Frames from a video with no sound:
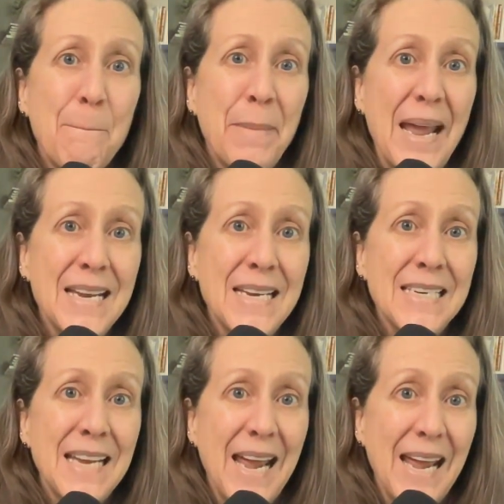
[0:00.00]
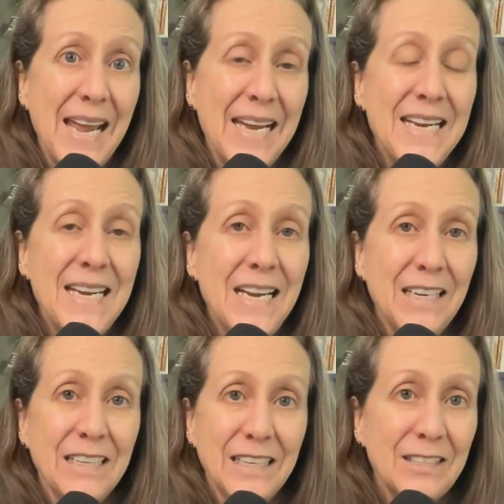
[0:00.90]
bank day.
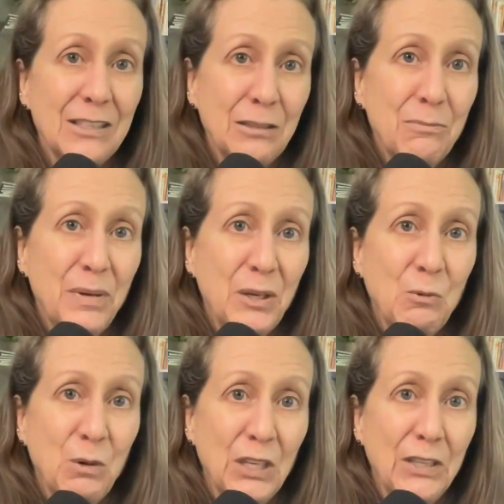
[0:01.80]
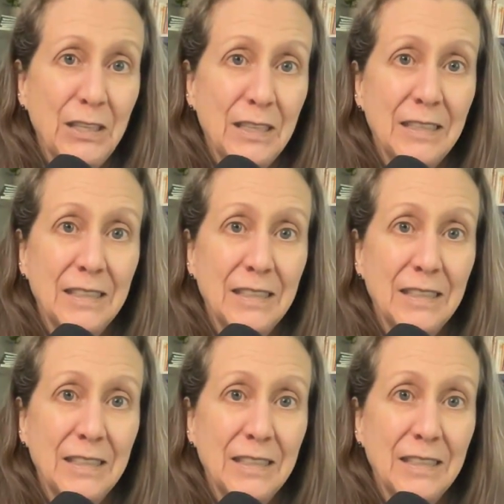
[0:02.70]
That's their big one.